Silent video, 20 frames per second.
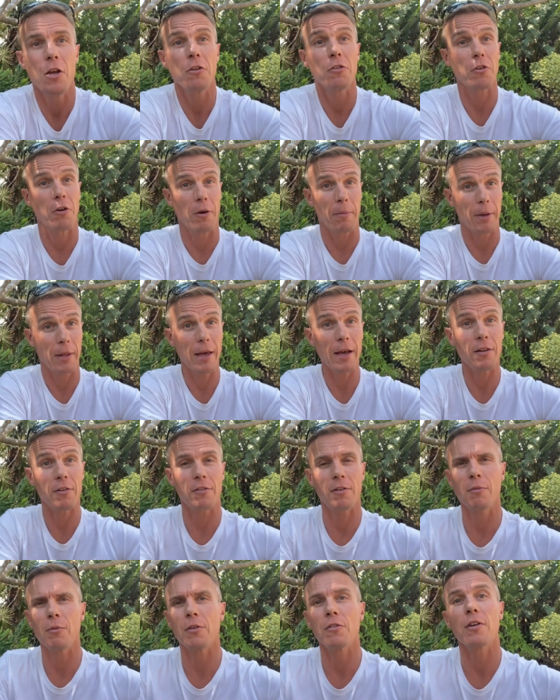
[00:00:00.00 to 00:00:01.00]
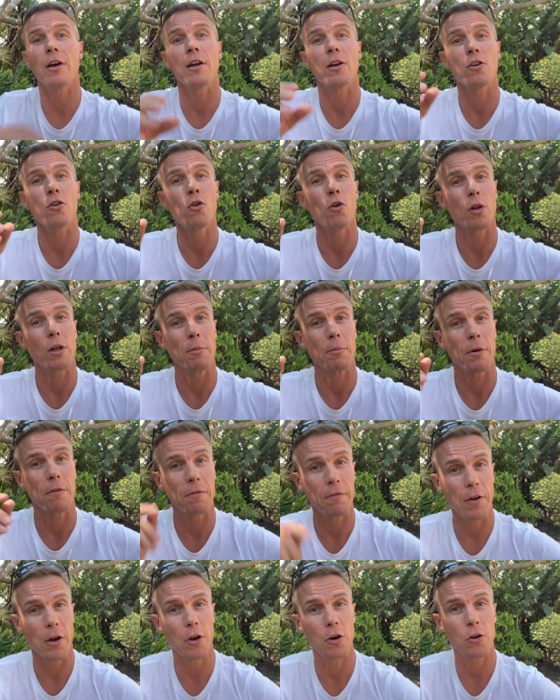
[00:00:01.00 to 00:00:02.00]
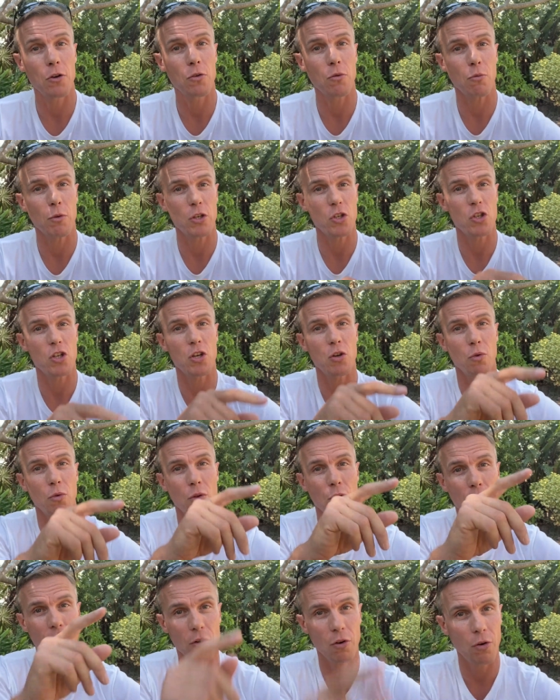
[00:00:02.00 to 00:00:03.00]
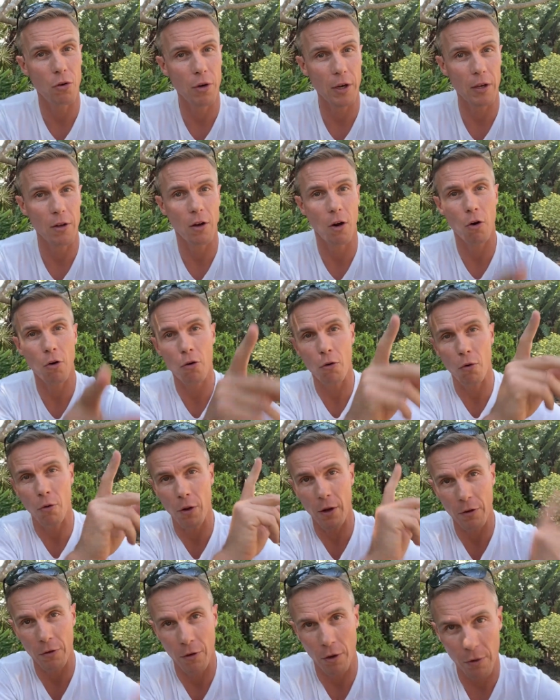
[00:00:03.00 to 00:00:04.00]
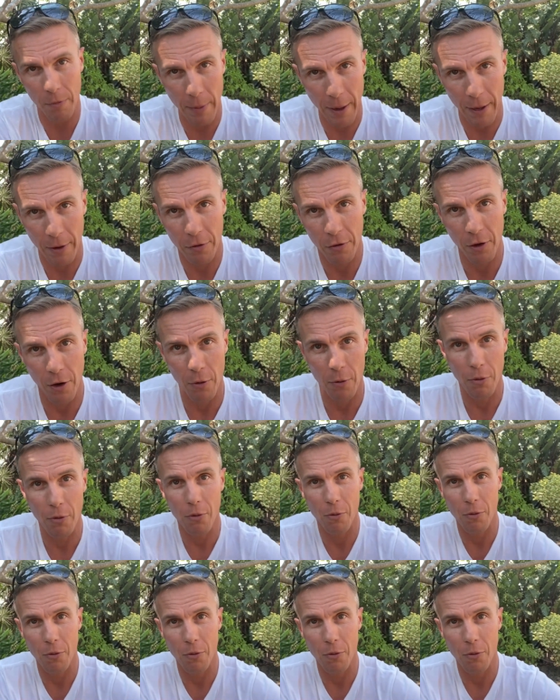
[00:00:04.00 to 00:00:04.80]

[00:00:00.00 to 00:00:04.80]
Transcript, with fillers: Sorry about that. Someone started calling my phone, which killed the recording. I'll call those guys back. So,